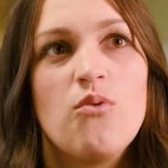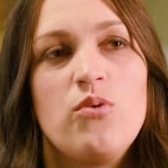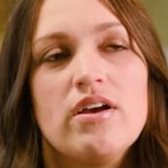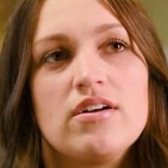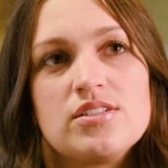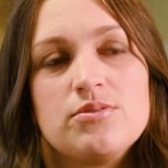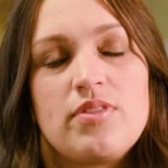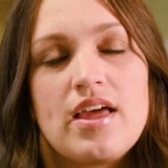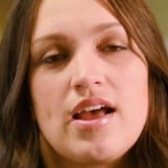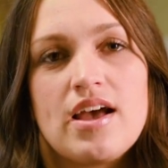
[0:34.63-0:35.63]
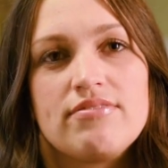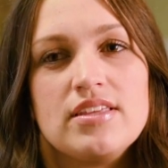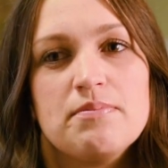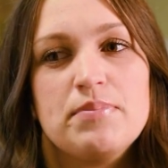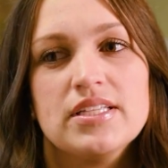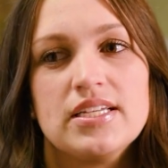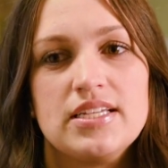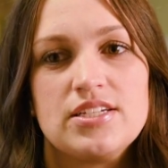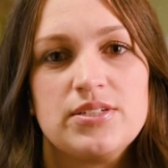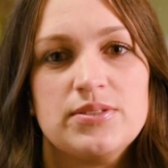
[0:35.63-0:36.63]
We also then have the
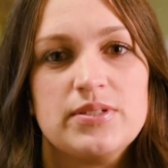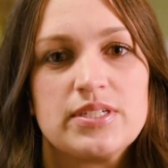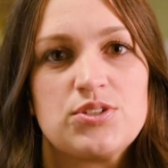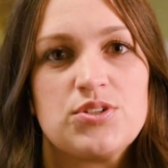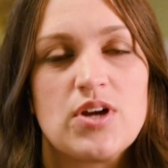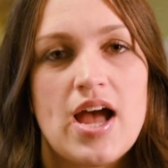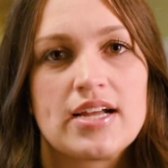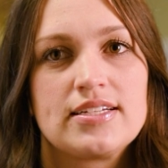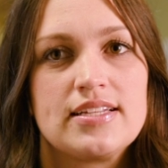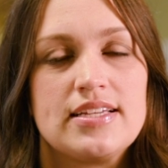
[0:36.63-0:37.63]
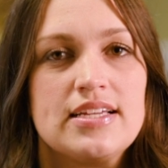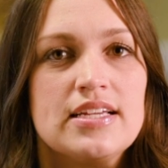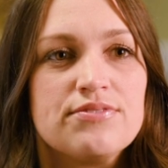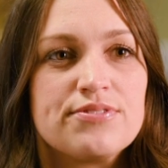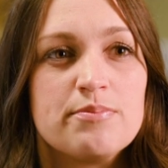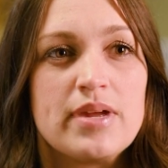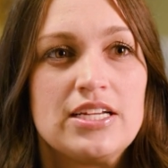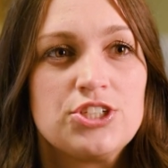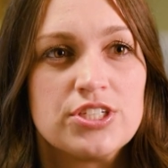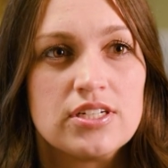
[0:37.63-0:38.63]
ability to extract
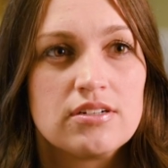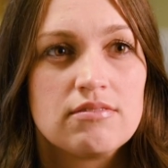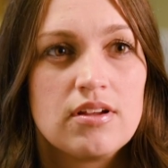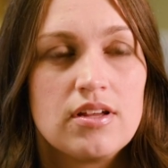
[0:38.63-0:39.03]
information